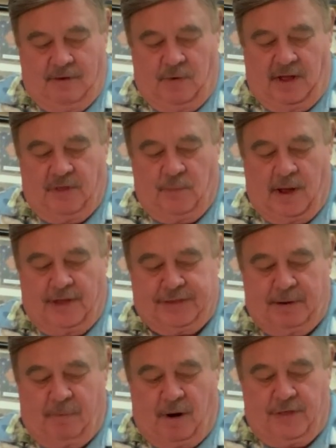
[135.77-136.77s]
Well, the
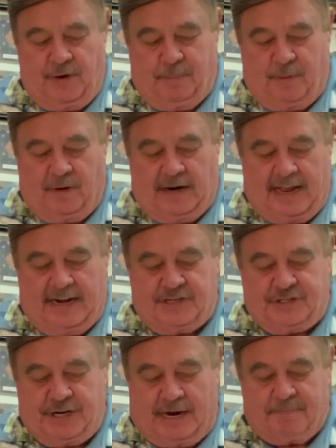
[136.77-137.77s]
wealthy brother pulled out
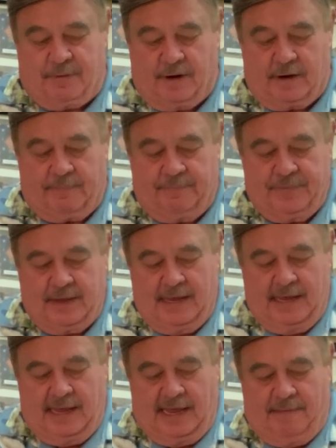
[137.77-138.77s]
his checkbook
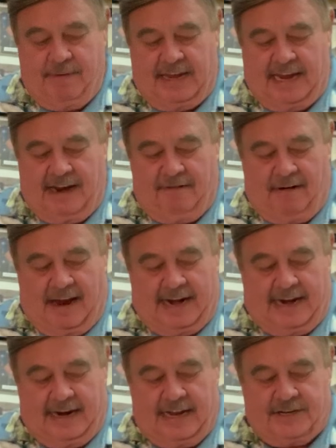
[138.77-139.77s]
and began
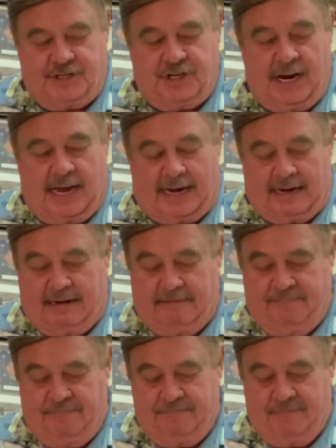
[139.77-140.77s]
writing a check.
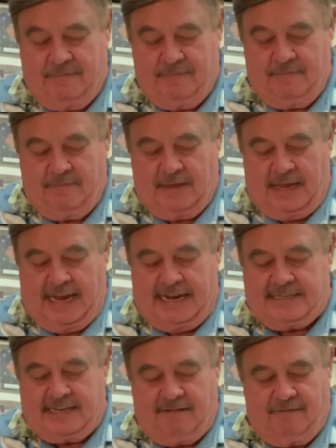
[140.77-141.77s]
He
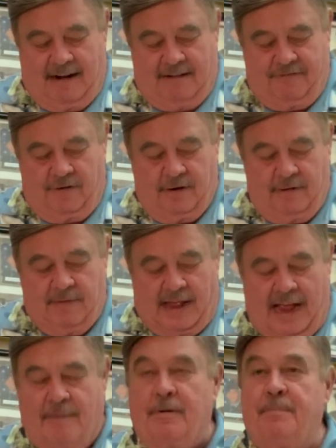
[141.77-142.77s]
said, Reverend,
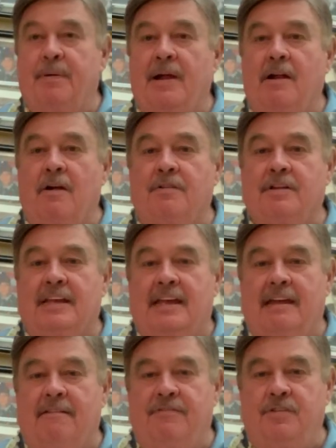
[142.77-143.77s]
I'm prepared to
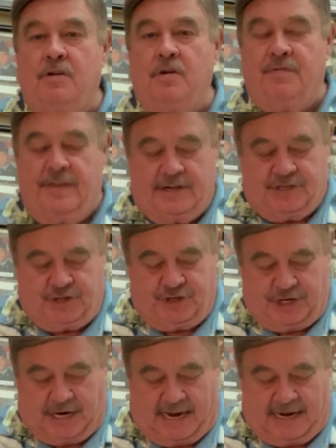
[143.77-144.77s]
give you this
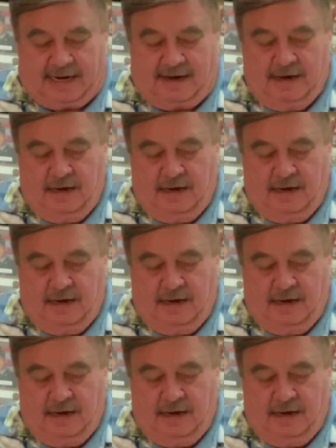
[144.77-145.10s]
check